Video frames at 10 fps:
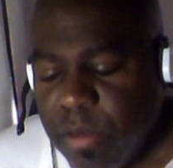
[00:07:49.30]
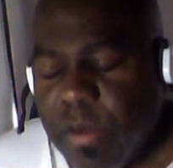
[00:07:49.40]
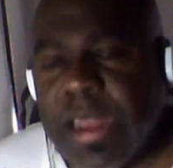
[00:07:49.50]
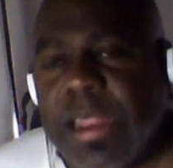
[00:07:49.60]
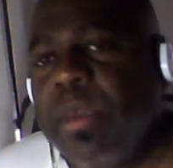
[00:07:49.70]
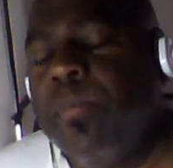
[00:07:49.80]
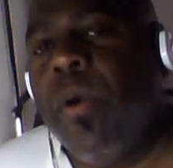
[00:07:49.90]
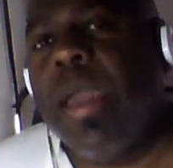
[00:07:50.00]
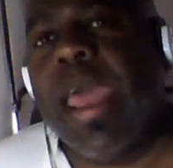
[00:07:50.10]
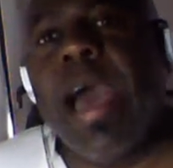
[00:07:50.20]
right? Let me
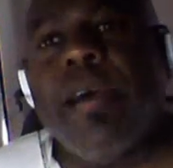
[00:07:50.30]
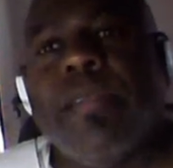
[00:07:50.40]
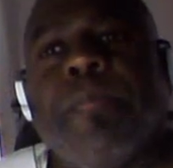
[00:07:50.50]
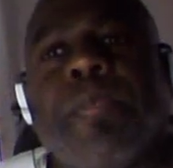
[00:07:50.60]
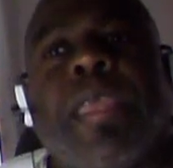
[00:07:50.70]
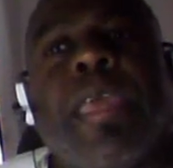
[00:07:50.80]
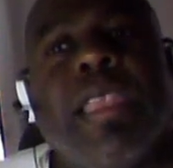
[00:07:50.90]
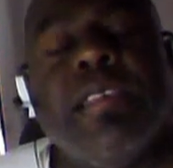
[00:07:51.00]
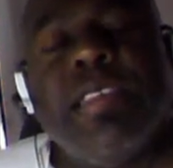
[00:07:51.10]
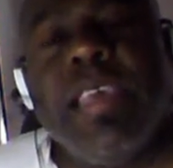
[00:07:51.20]
point out
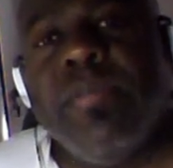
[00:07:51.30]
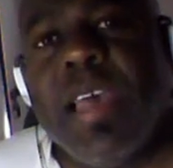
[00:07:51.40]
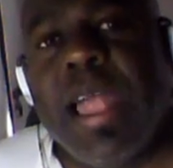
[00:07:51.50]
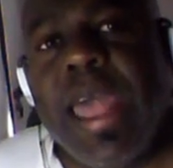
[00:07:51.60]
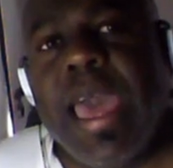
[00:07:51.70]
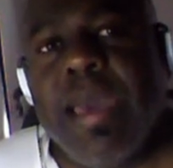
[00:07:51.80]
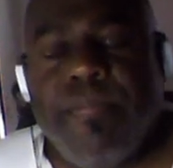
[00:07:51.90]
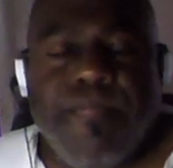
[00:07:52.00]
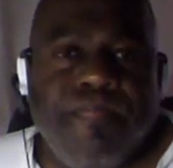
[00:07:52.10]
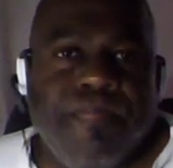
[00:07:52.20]
Nassim
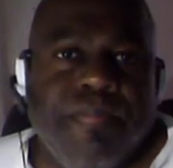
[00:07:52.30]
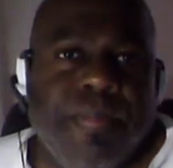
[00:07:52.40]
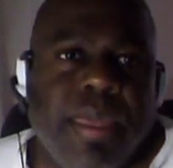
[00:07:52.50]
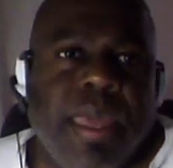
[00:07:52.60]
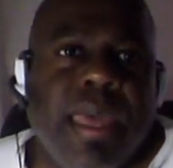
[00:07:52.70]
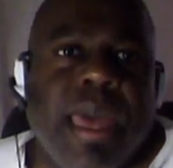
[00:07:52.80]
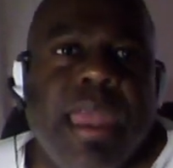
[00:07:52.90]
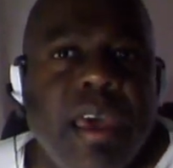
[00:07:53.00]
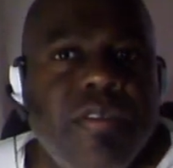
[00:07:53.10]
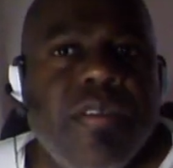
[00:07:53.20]
Taleb,
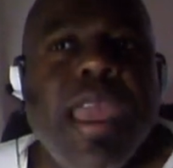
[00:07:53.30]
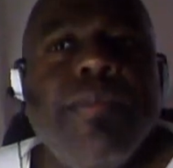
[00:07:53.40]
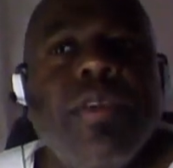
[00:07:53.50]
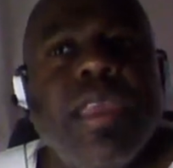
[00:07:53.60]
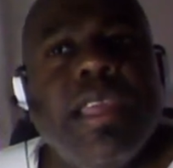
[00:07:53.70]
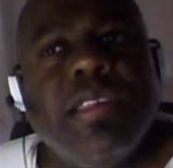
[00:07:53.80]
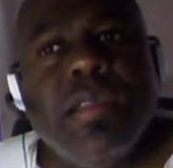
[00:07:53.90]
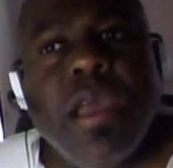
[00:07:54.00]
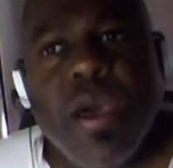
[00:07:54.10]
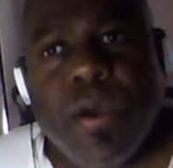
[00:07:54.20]
Another name you need
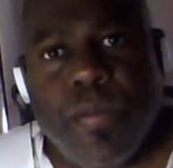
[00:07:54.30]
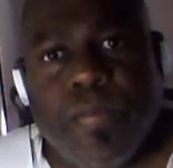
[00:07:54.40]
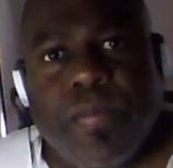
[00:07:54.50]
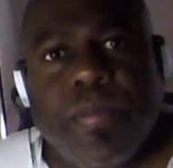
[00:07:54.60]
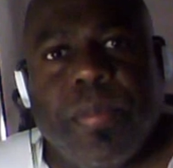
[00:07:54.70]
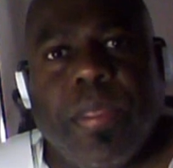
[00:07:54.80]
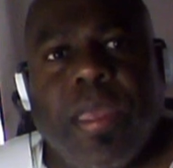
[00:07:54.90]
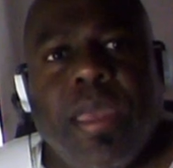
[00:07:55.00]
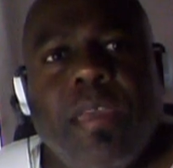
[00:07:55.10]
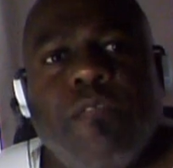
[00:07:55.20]
to know
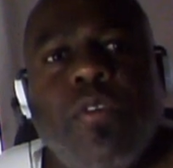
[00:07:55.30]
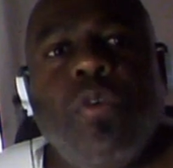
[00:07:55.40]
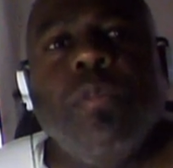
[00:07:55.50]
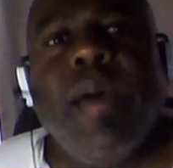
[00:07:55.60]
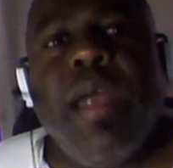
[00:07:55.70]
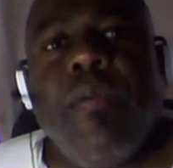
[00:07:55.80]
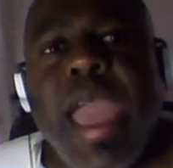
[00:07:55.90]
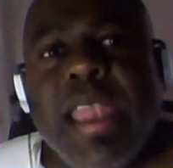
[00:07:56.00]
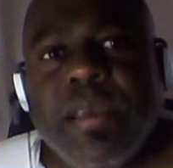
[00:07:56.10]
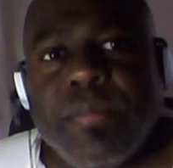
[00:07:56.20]
Fooled by
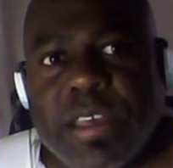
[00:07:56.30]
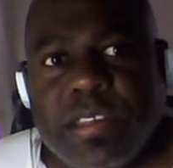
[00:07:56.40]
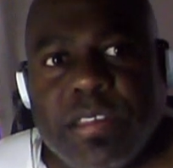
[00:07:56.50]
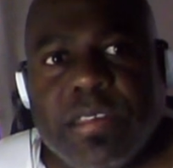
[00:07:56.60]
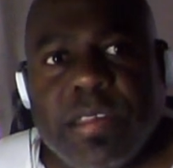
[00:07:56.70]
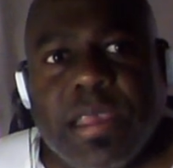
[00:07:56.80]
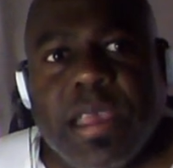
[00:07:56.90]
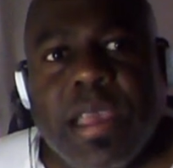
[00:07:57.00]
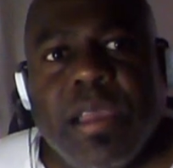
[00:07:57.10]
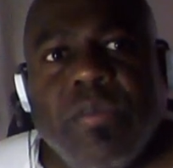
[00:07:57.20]
Randomness.
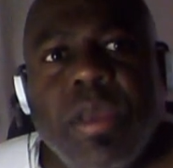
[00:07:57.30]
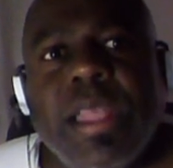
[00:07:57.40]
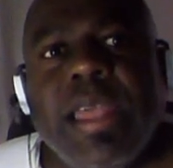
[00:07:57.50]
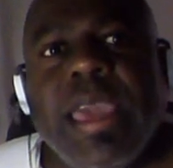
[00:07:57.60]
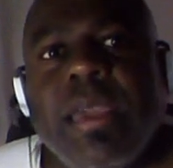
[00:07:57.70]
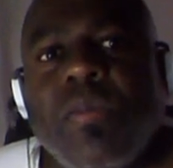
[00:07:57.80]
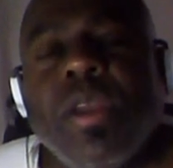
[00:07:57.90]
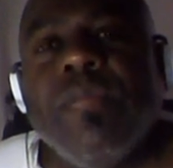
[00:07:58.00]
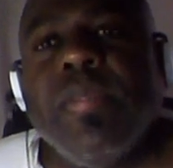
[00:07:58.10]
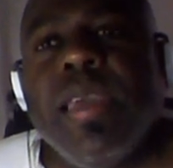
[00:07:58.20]
Really,
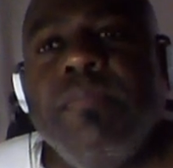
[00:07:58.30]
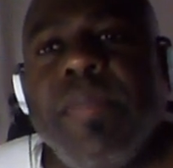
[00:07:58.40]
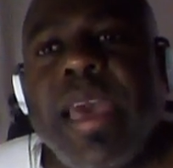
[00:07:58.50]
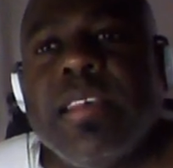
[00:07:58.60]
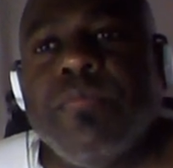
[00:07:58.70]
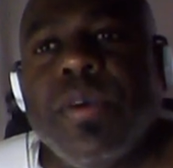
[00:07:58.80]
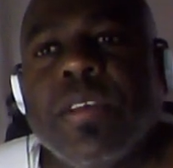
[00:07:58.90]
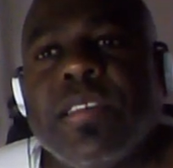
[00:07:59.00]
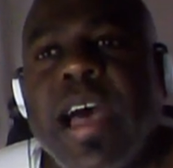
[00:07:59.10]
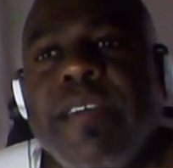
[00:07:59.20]
one of the best
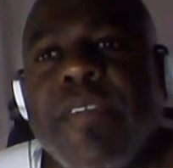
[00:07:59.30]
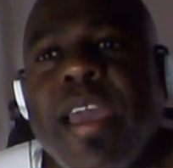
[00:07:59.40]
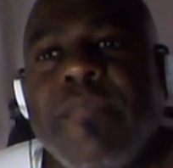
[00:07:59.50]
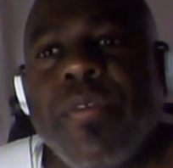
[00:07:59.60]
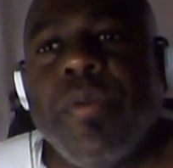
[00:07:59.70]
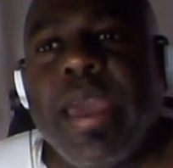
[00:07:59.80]
books I've ever